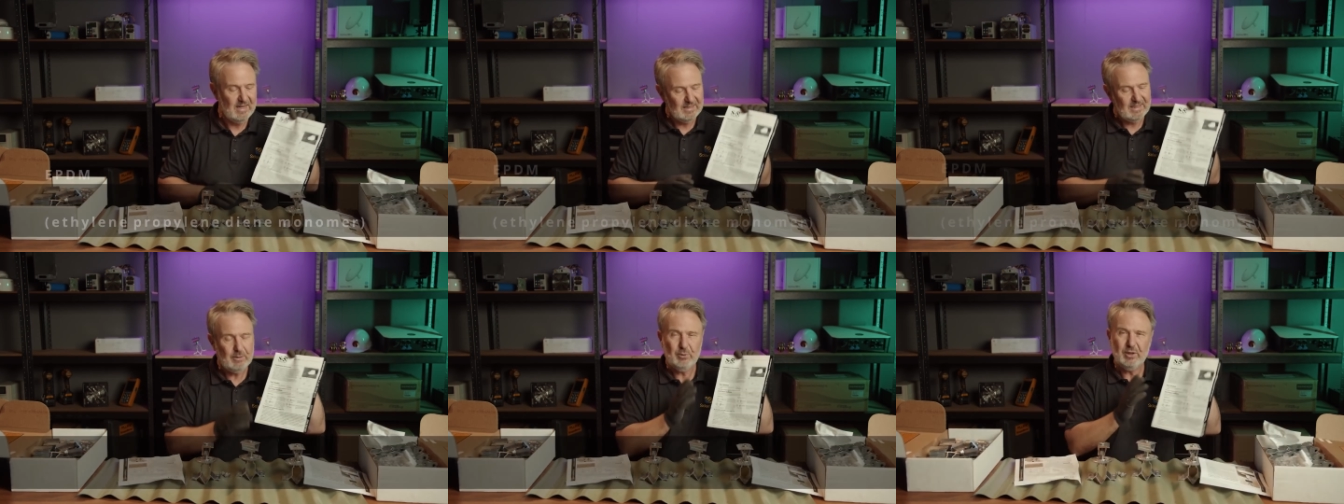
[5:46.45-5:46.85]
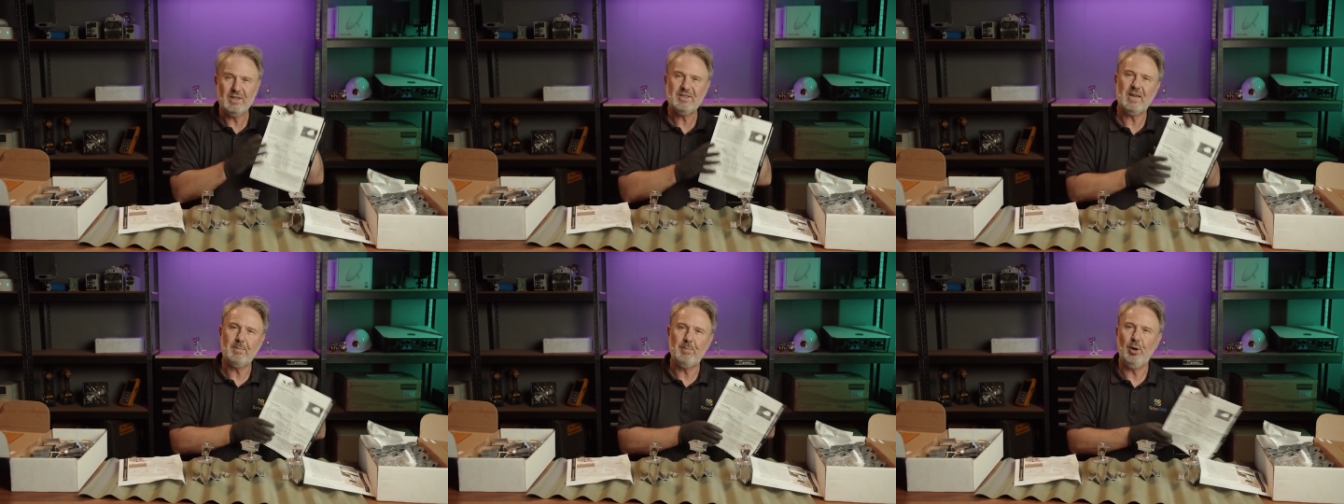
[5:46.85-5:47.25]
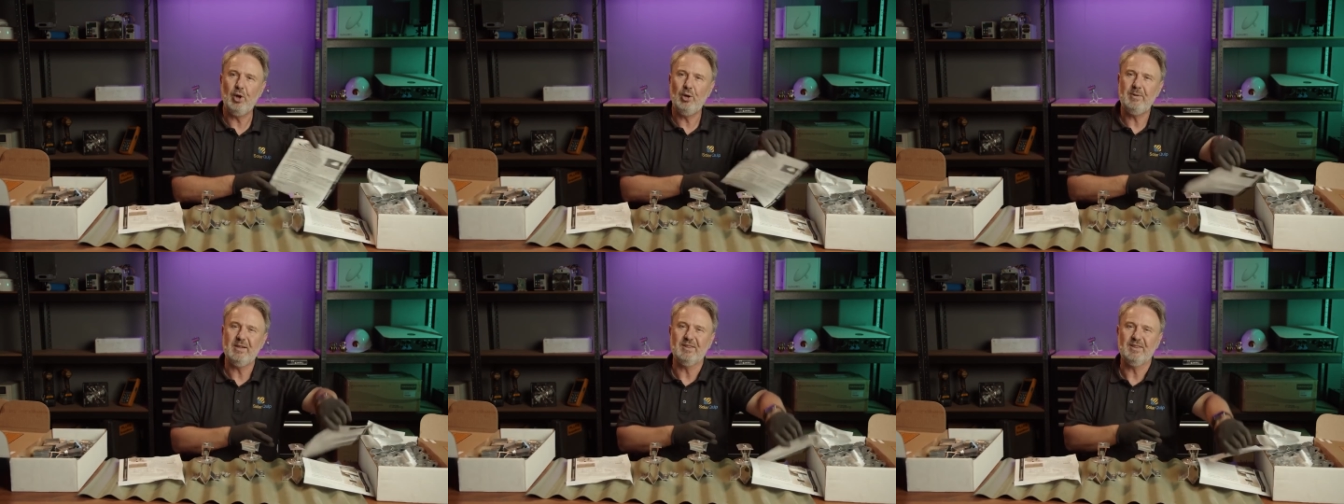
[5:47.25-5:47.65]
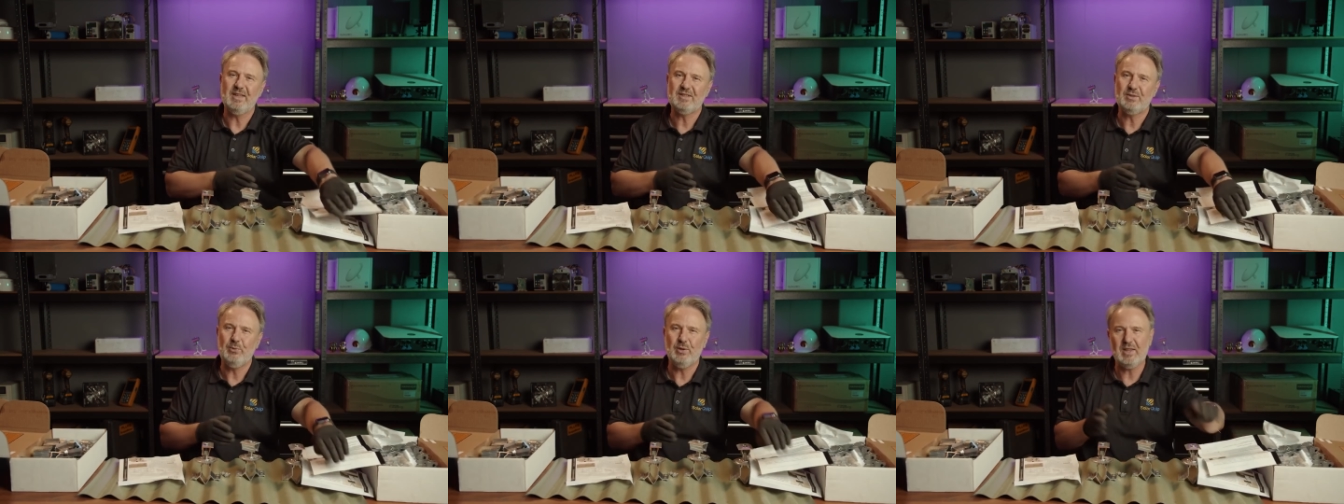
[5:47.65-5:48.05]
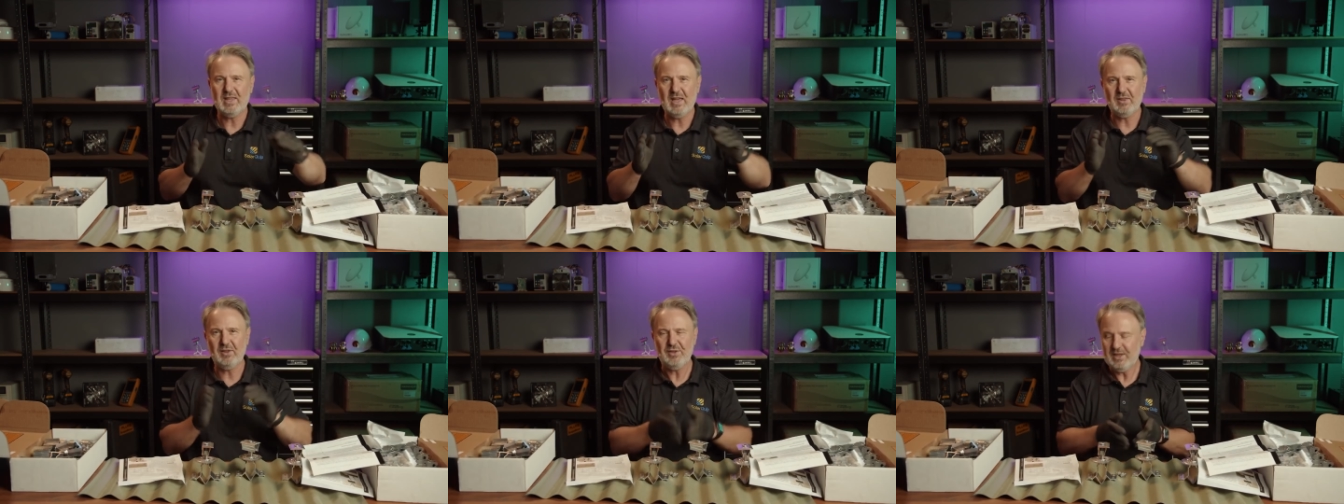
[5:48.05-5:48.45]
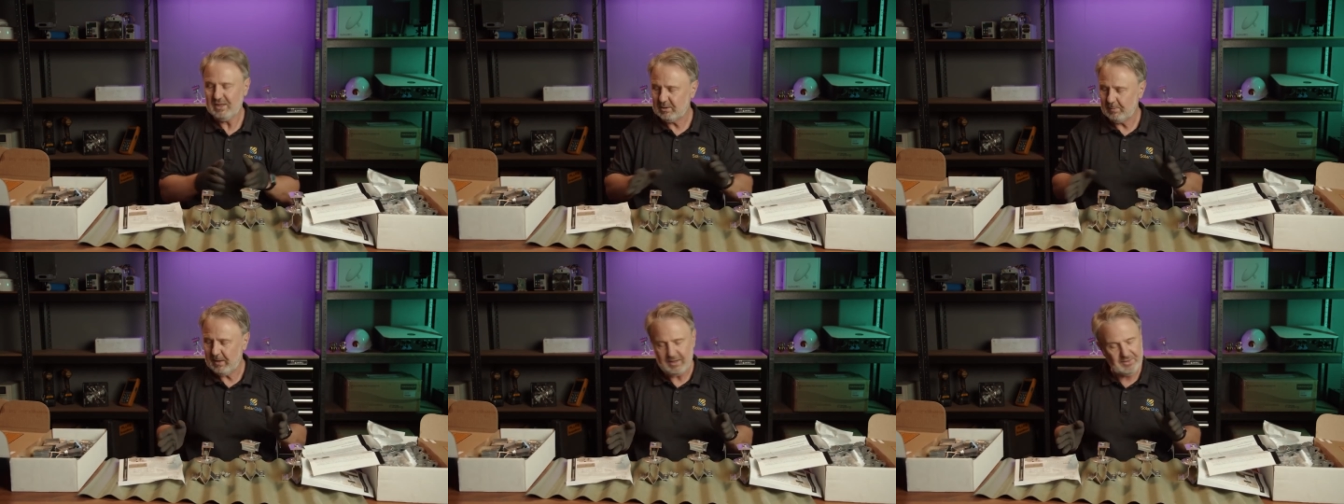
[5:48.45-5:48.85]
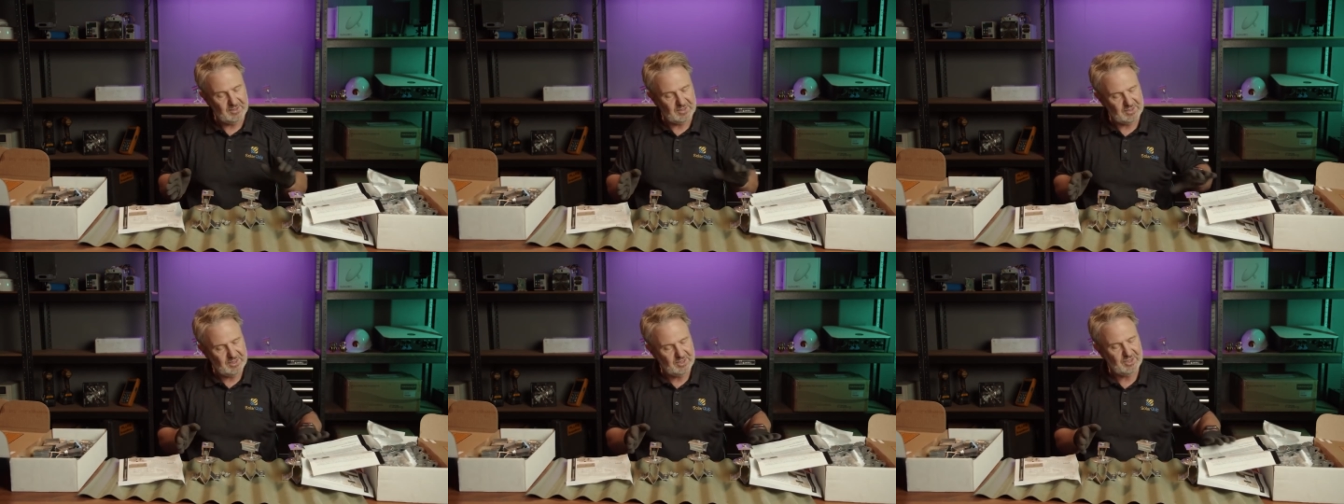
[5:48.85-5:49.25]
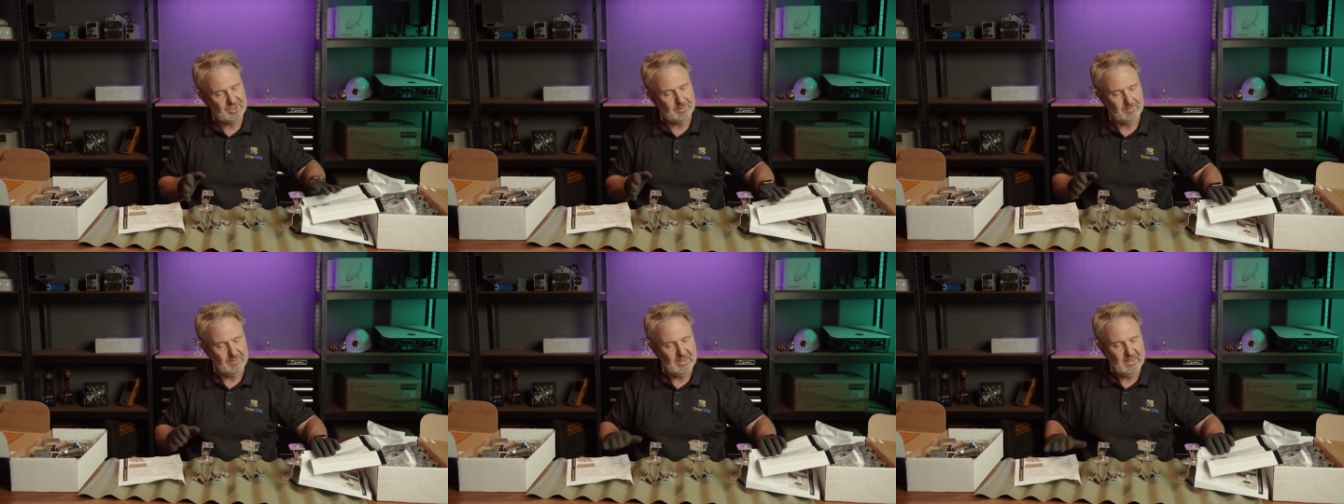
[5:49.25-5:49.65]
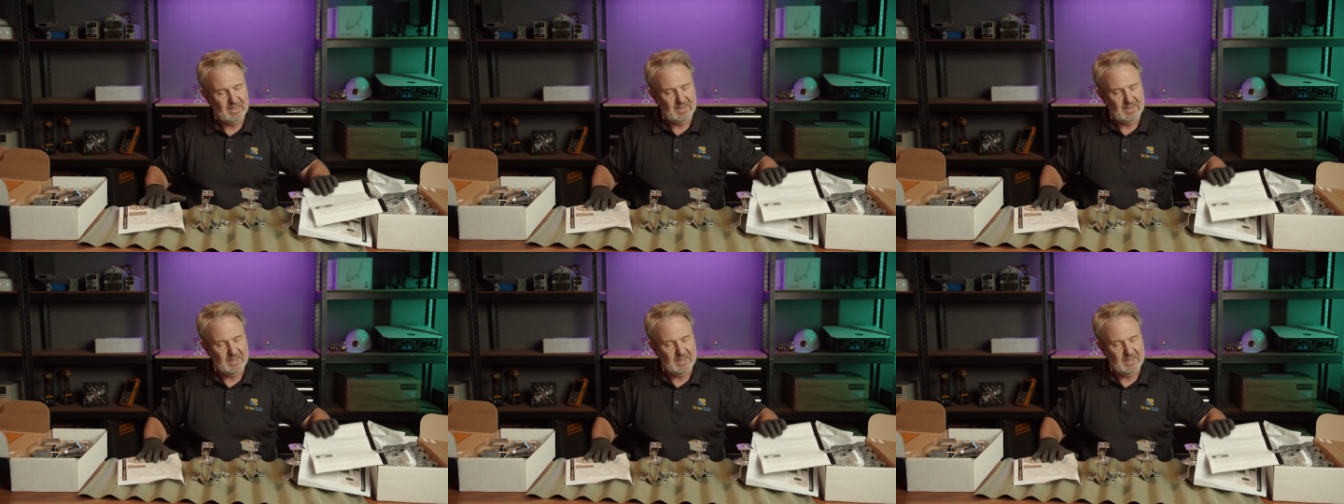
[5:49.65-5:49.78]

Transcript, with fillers: Now, when I say permanent, that's one of the other things about this system,